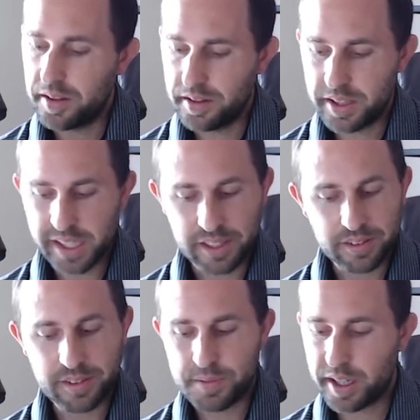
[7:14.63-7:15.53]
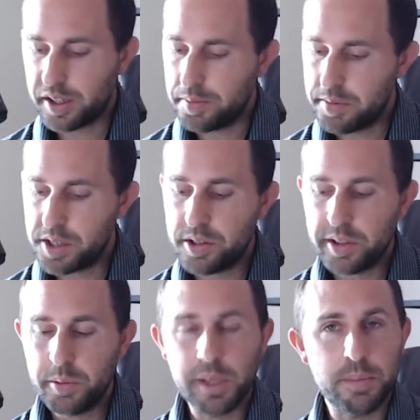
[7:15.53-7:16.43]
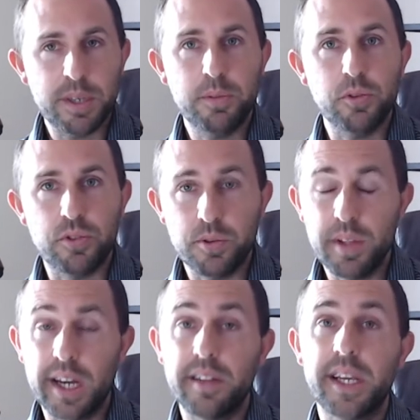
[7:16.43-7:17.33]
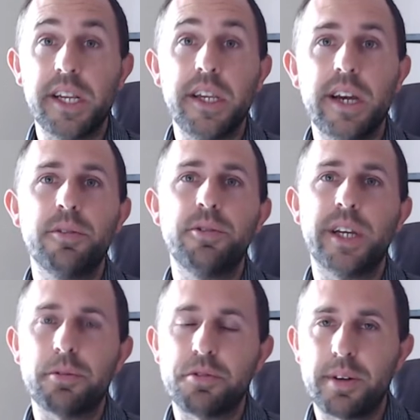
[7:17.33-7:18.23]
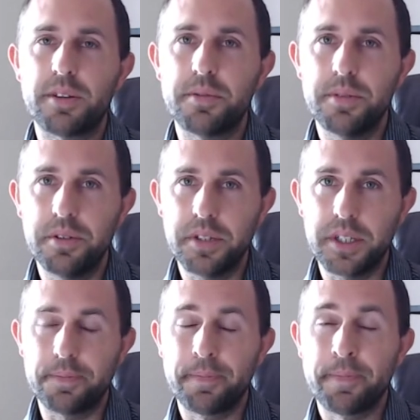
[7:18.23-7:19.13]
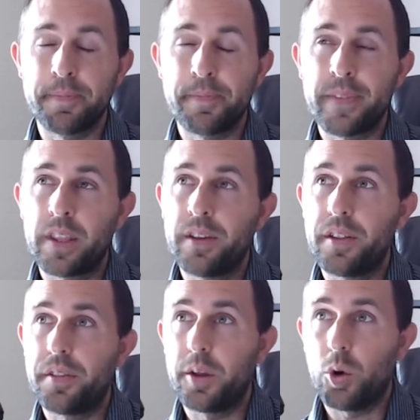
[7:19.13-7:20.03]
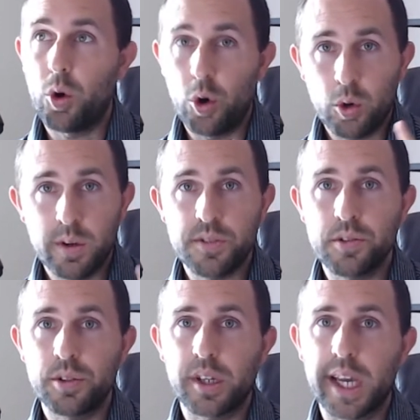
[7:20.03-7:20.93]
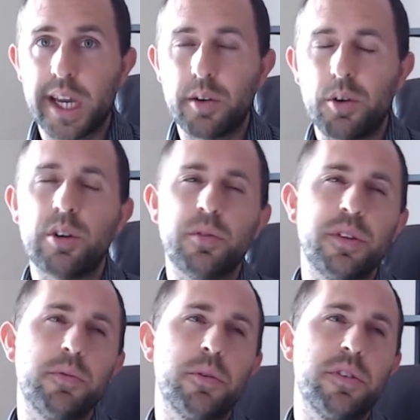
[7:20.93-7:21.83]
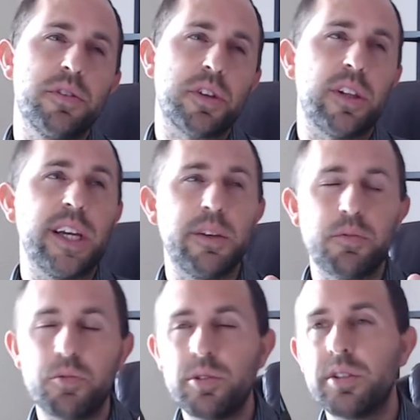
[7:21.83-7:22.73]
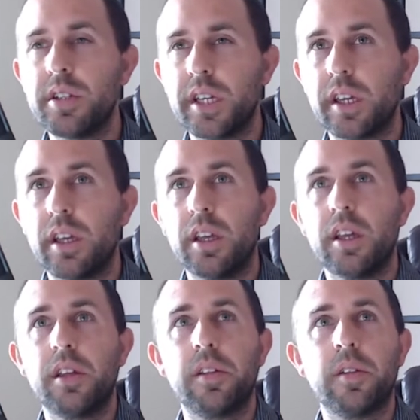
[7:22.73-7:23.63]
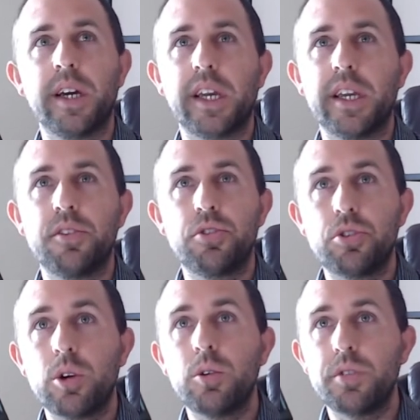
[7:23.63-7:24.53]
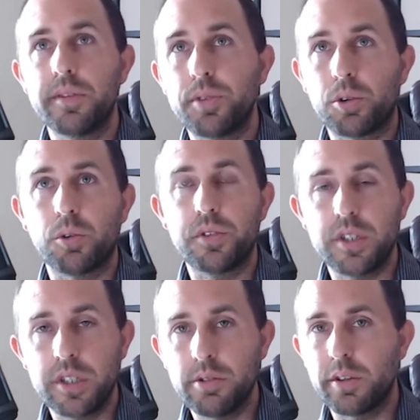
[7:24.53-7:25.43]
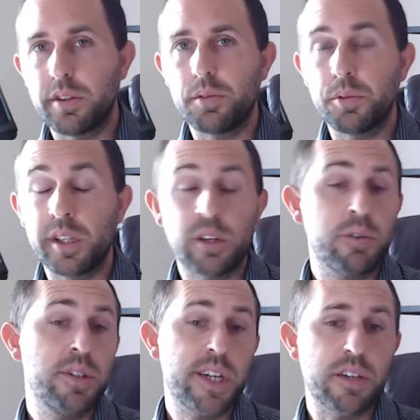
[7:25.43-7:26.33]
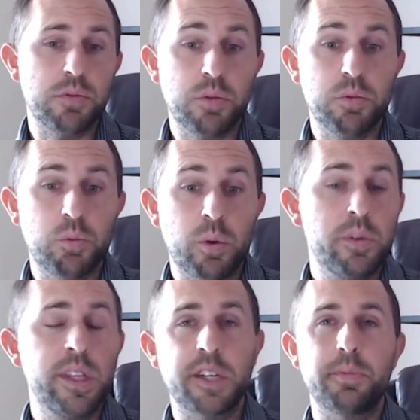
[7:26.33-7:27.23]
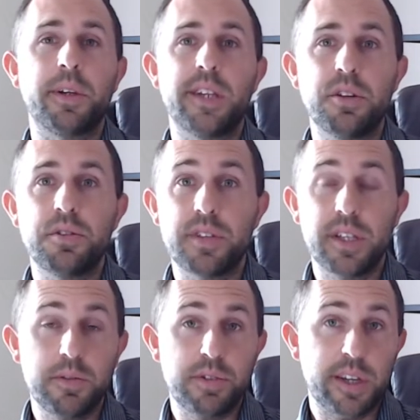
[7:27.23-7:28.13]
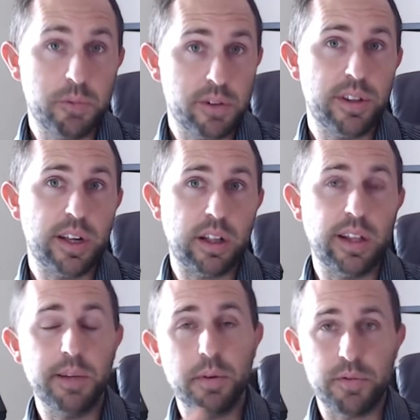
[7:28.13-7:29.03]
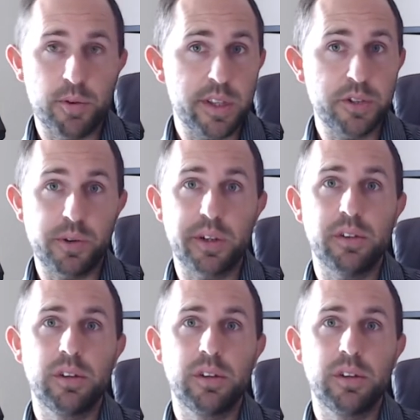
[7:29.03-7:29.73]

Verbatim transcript: like, I'm telling you, mentally weak people do that. They never take responsibility. They'll always look at, oh, well, this client really, like, is so difficult to deal with. When I always ask, well, what were the expectations that you set with that client before they joined?